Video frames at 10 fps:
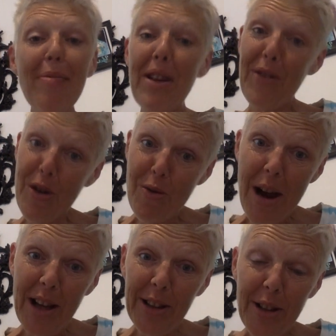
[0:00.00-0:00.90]
If you're a
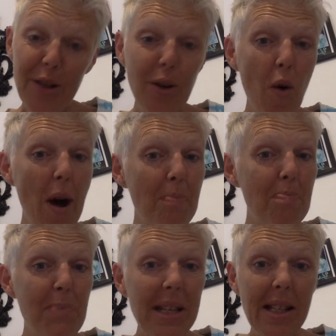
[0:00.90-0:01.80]
regular, you know
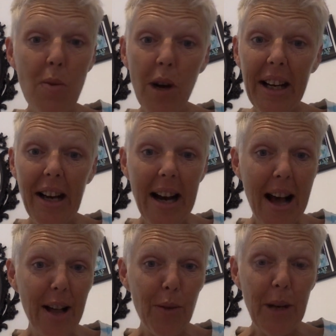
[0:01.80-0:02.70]
I'm busy working on
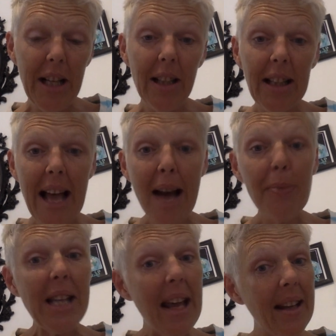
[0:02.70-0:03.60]
Halloween
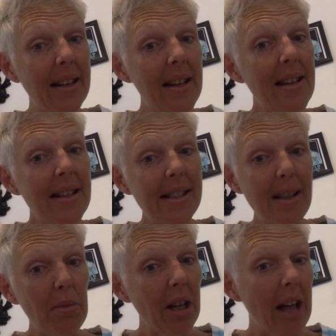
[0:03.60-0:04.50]
collabs and
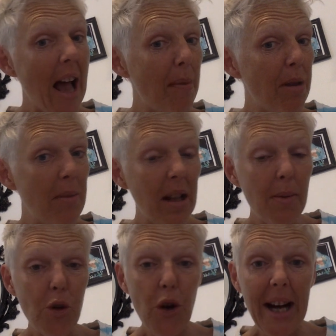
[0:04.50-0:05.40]
some little happy meal
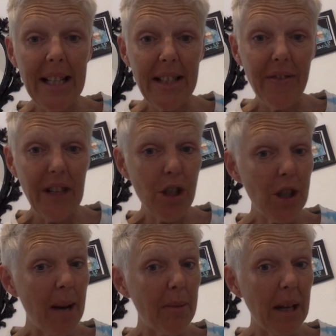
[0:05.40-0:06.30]
I'm trying to
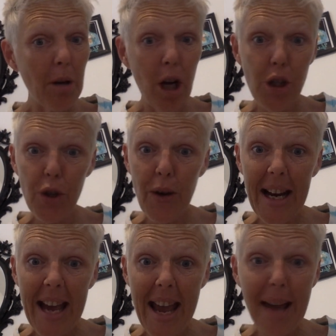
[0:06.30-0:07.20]
finish up. I'm not sure I
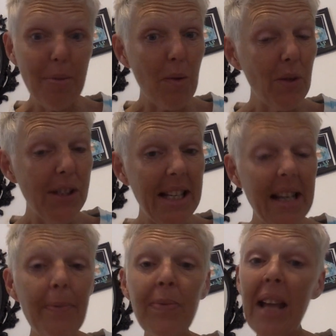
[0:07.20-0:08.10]
can, but we'll
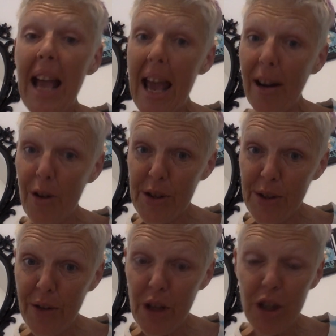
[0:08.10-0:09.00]
see. And
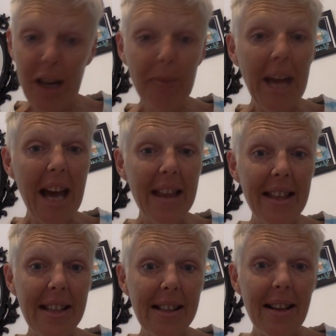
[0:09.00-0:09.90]
also finishing up
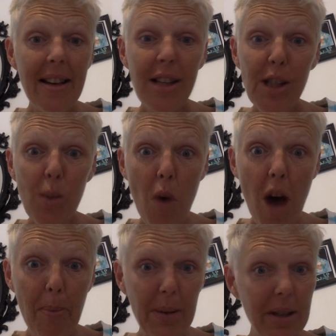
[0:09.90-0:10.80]
Kathy's
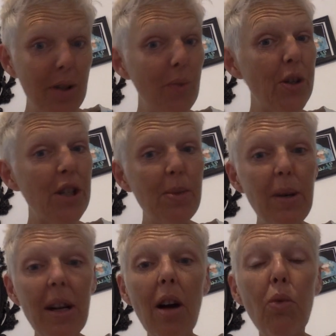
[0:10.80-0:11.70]
swap, which has
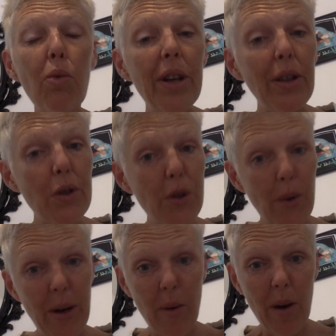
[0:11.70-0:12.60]
been a real
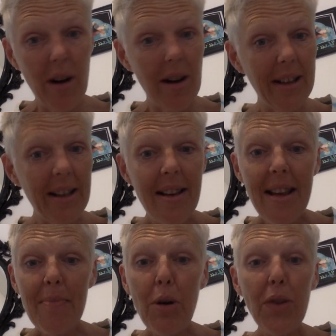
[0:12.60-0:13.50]
joy to work on.
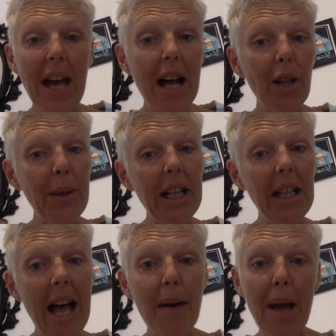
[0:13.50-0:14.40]
Both the Halloween
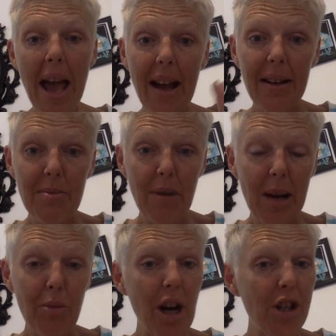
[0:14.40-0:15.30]
collab and
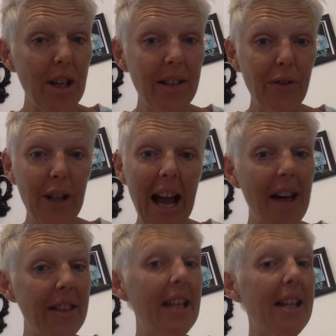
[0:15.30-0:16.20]
my project for
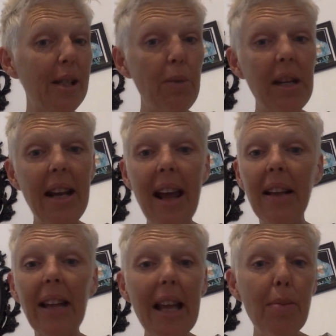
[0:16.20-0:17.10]
Kathy has been a
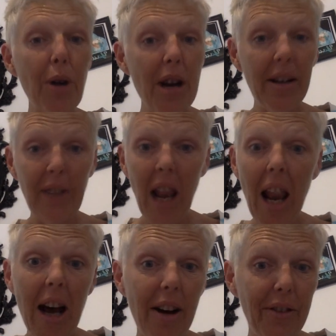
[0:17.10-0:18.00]
labor of
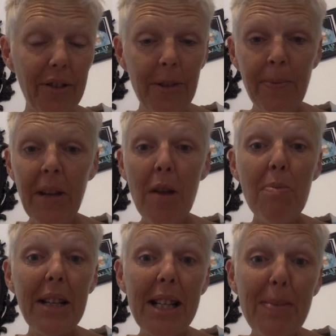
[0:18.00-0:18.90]
love.
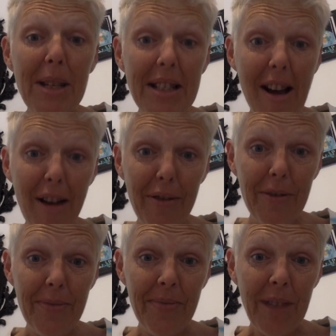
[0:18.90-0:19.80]
But it's been tough,
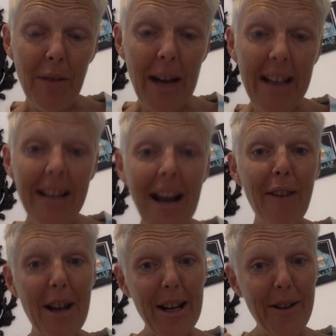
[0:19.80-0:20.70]
right?
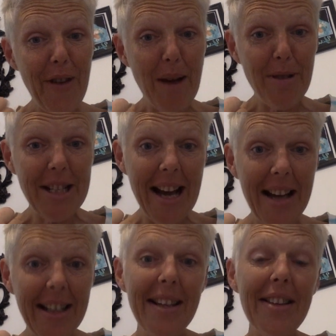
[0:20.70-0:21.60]
I ran out of fabric
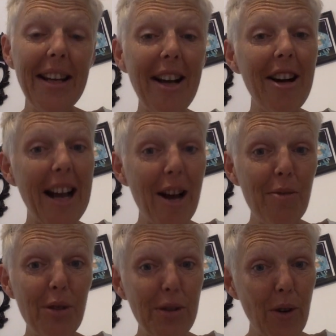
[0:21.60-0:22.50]
tack. Then I got
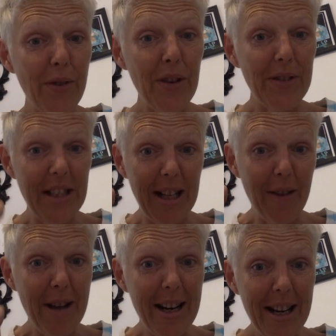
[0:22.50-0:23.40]
Helmer's 450. Then I
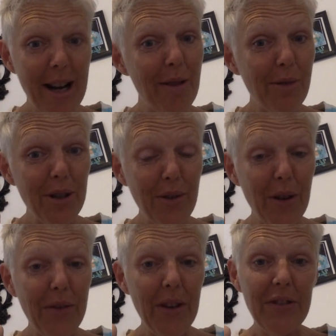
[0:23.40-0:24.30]
ran out of Helmer's
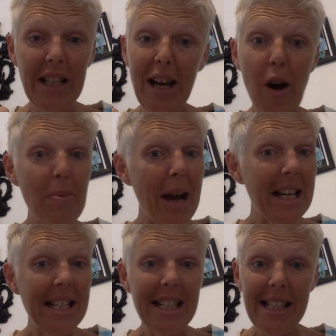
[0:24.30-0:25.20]
450. Now I'm
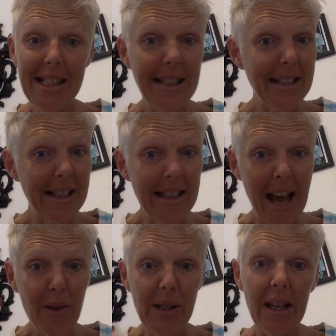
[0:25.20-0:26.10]
back to EC
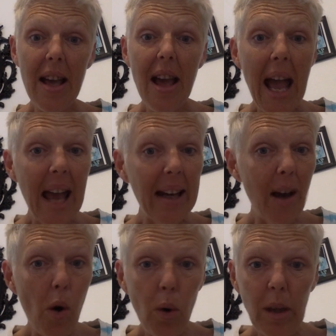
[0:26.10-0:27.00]
6000. And
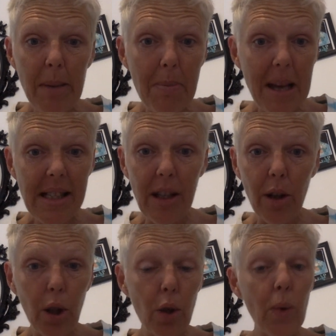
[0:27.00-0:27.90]
holy messy
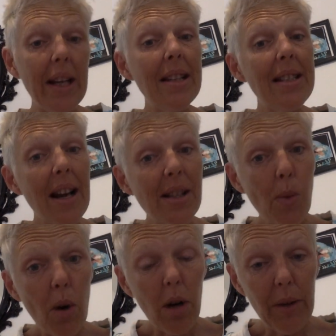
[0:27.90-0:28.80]
glue. It does
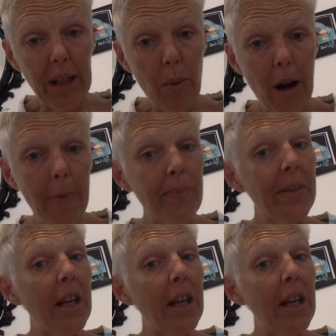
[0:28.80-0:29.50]
work really well.